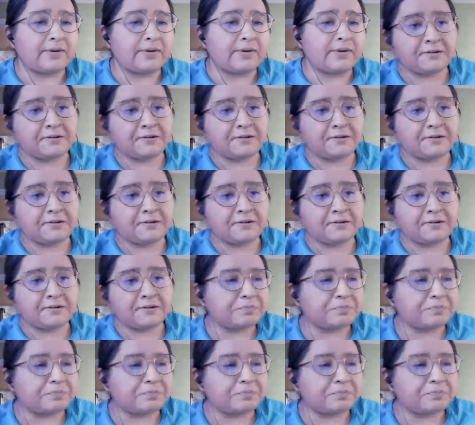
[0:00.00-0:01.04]
So in a
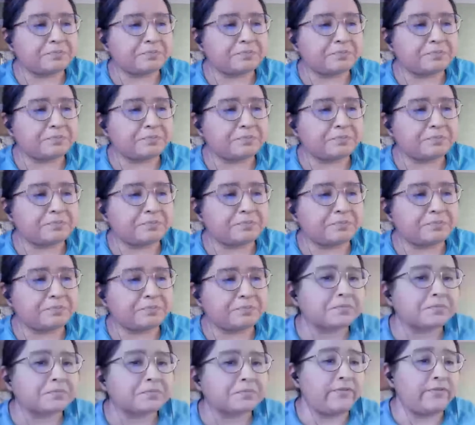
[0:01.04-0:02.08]
recent photo,
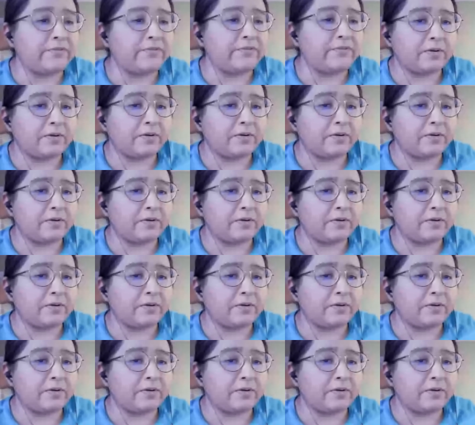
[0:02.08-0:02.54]
because